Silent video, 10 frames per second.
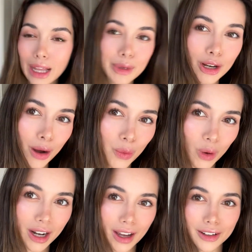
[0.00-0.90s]
me know
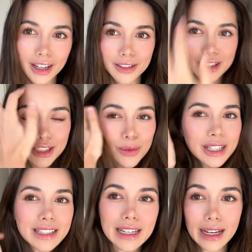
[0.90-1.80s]
what other countries you want
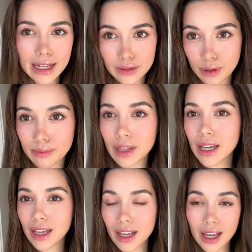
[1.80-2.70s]
to see next from me.